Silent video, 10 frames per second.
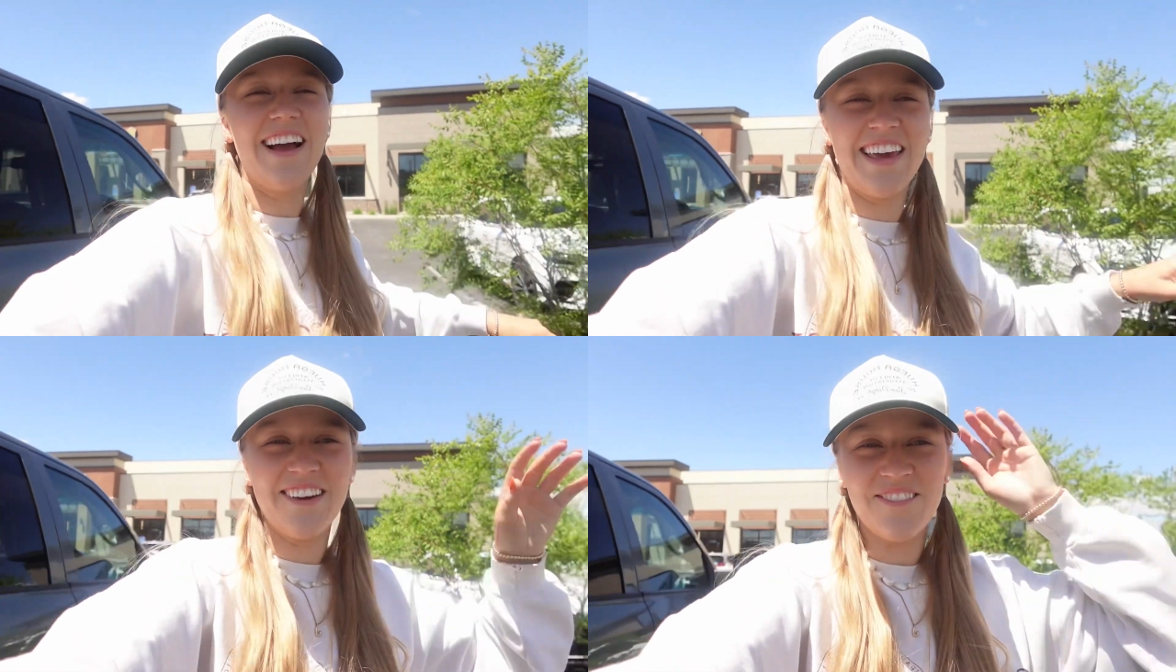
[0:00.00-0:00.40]

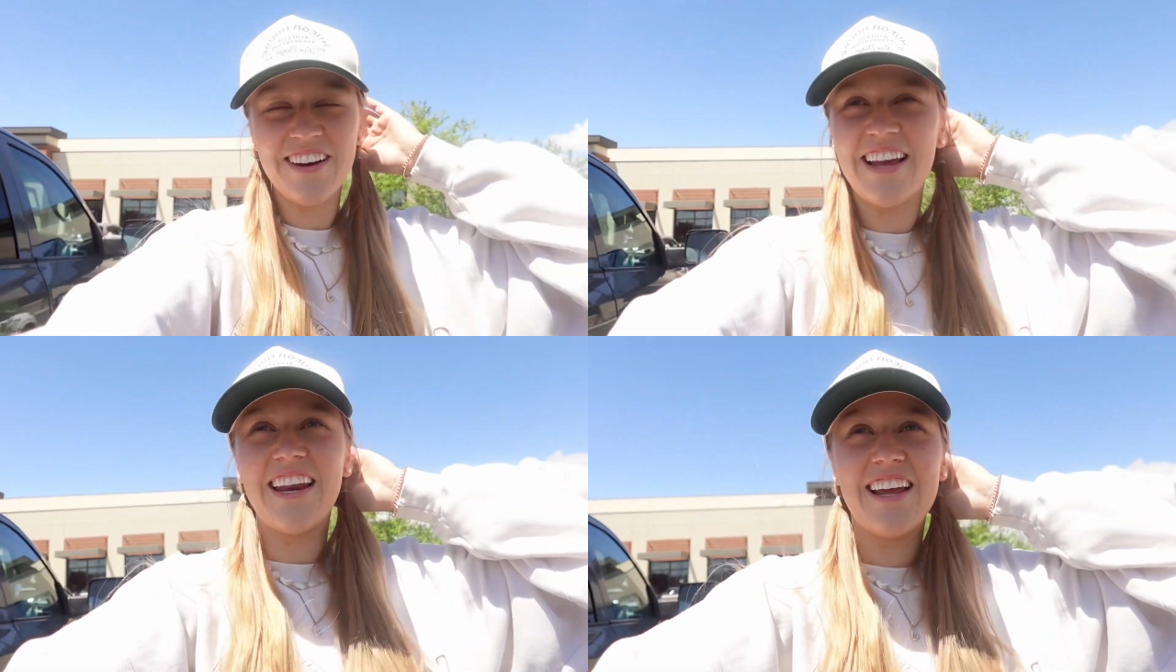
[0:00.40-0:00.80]
I keep
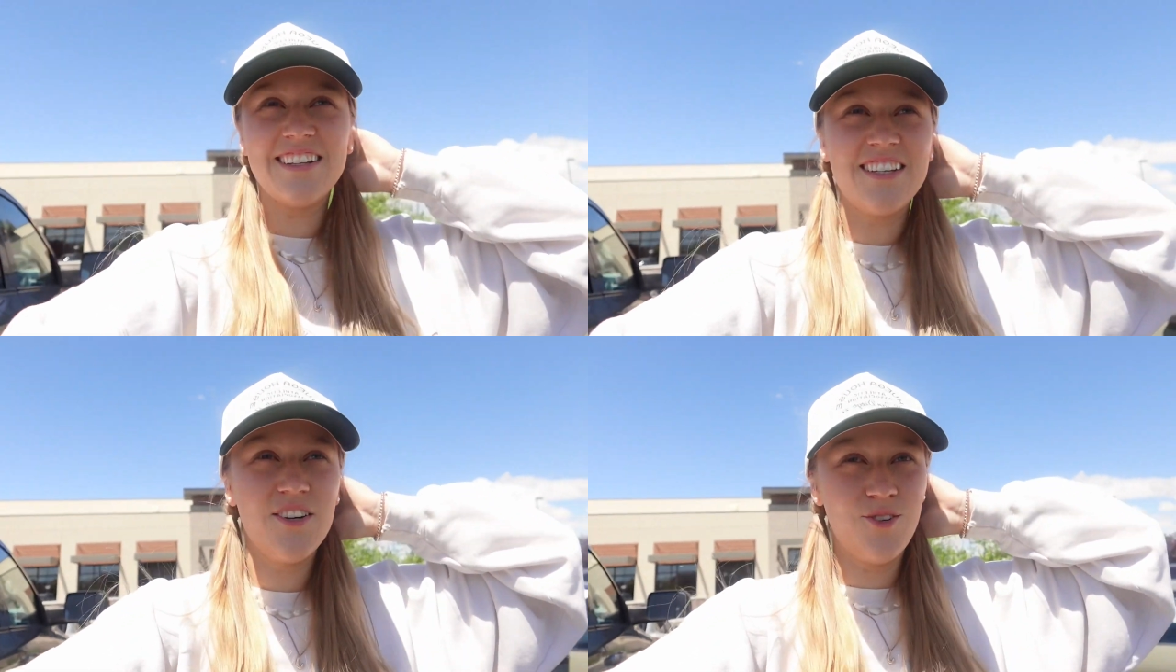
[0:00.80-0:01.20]
forgetting
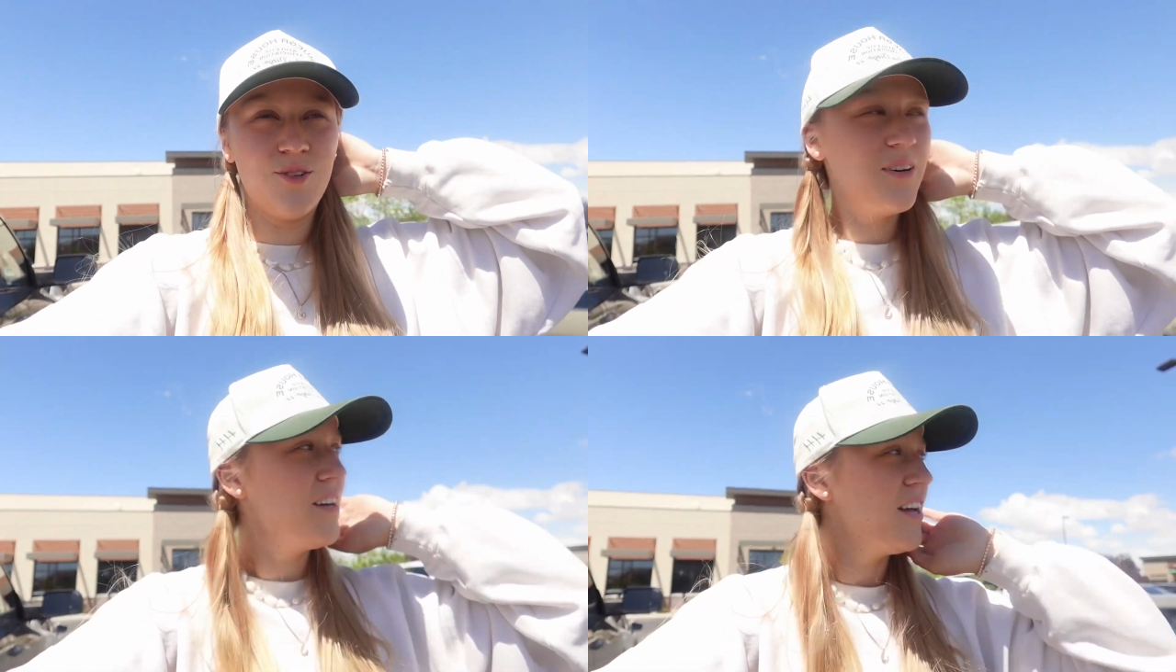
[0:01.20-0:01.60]

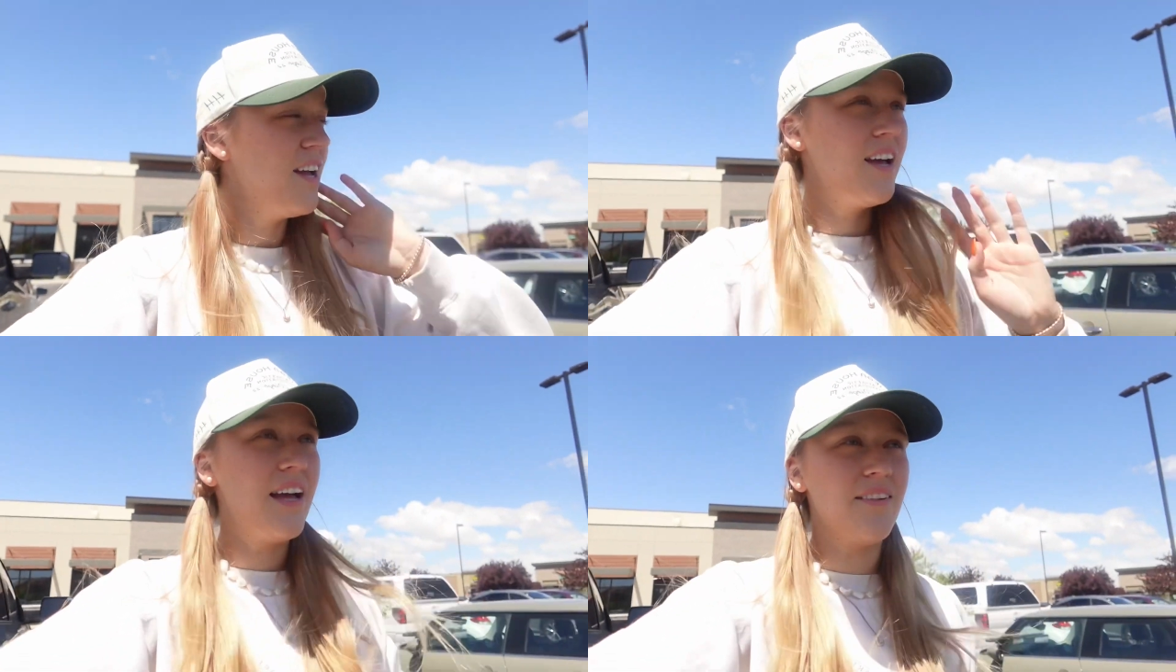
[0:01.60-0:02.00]
to
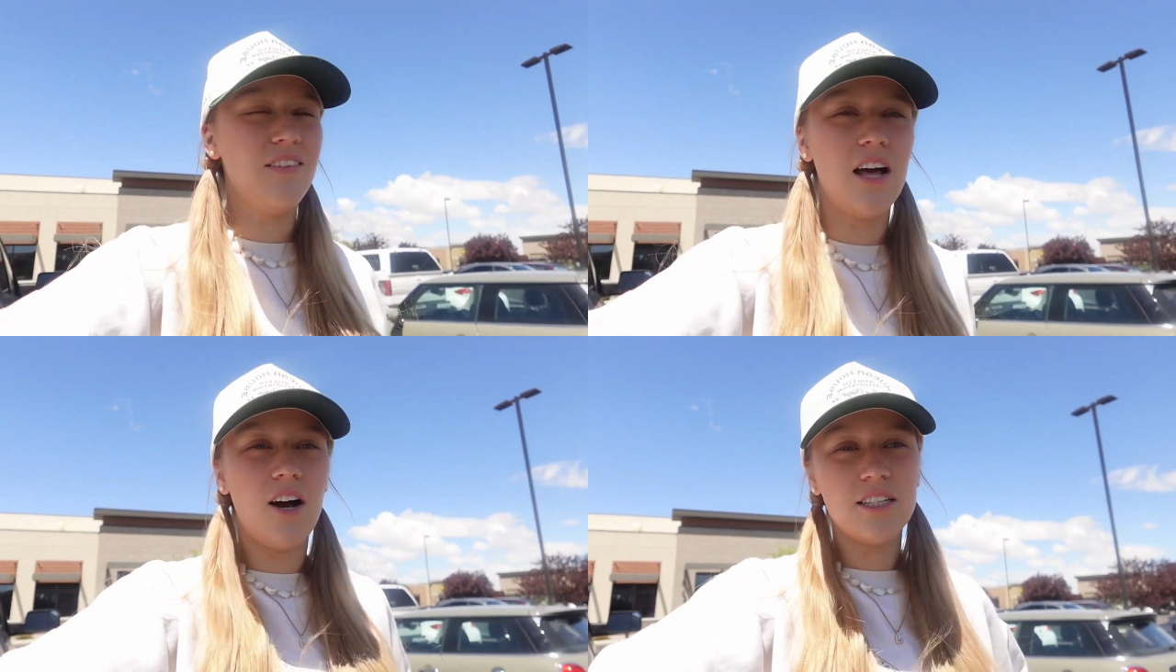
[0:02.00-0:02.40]

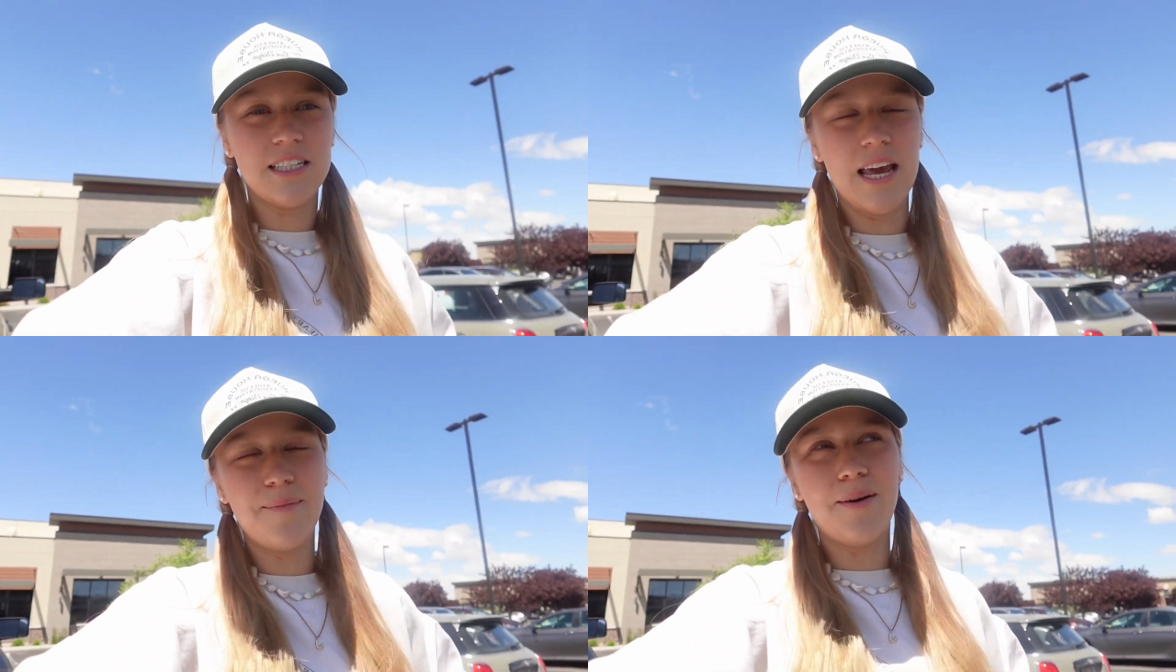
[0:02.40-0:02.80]
vlog
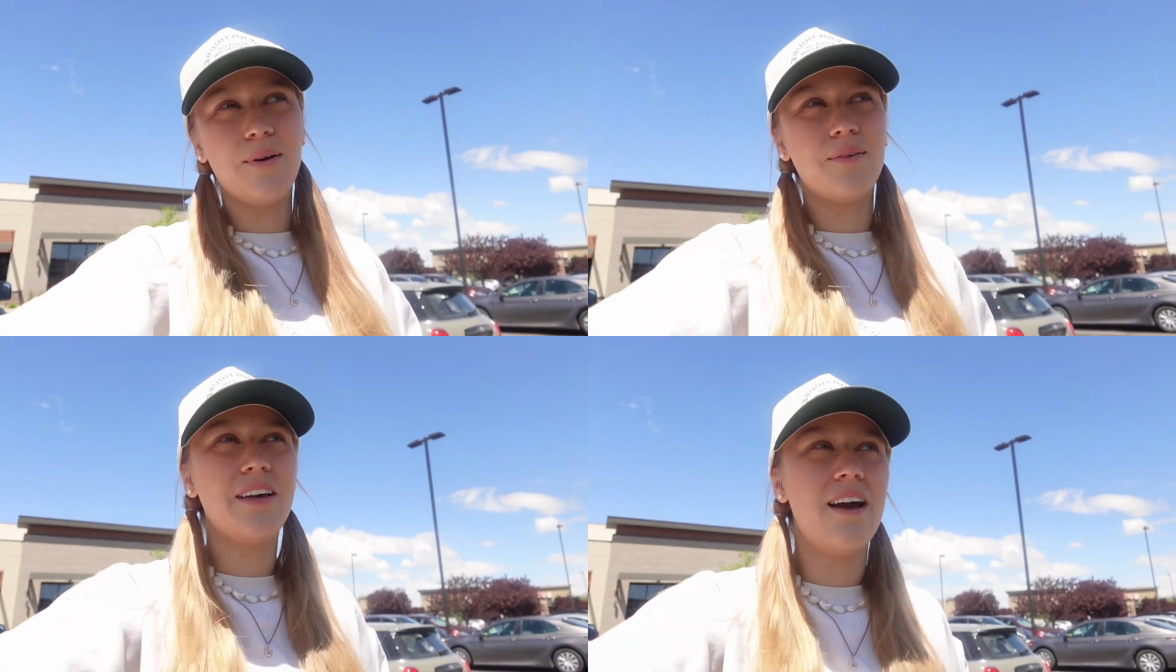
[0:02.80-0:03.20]
today, but we
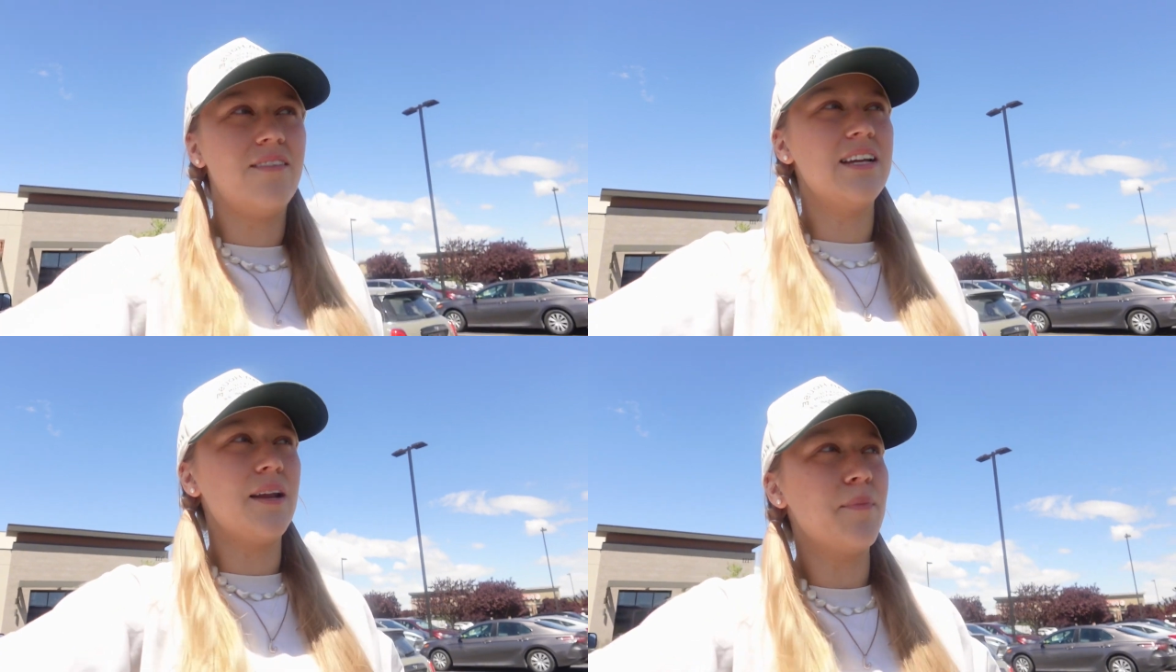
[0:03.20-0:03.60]
really
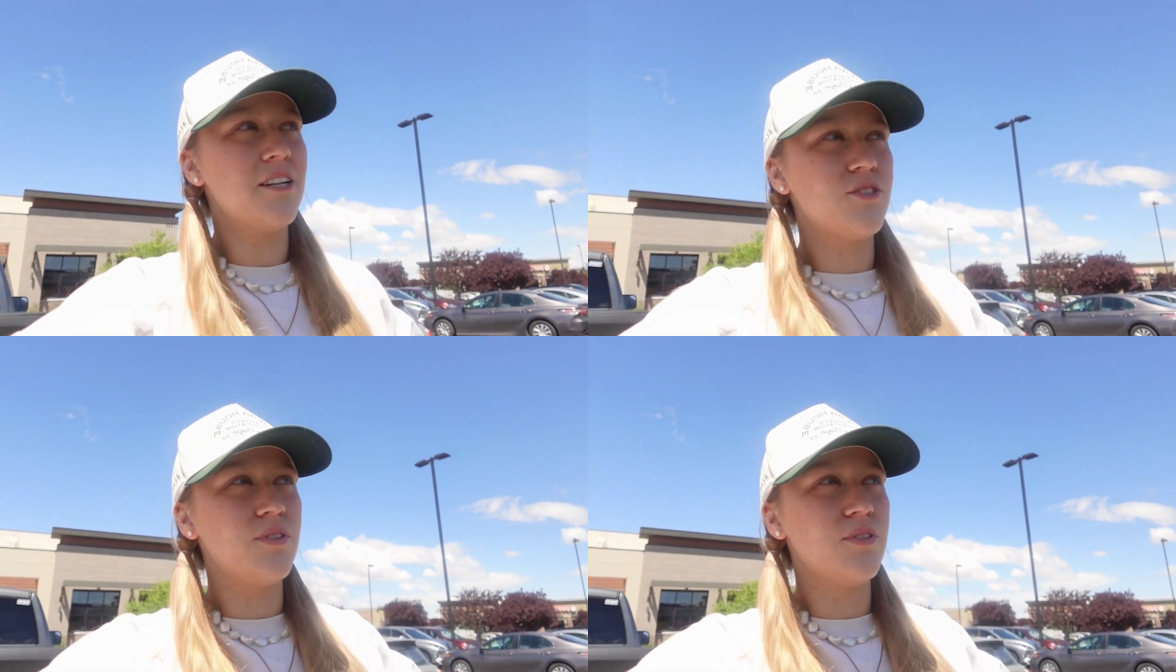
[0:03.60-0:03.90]
haven't done much.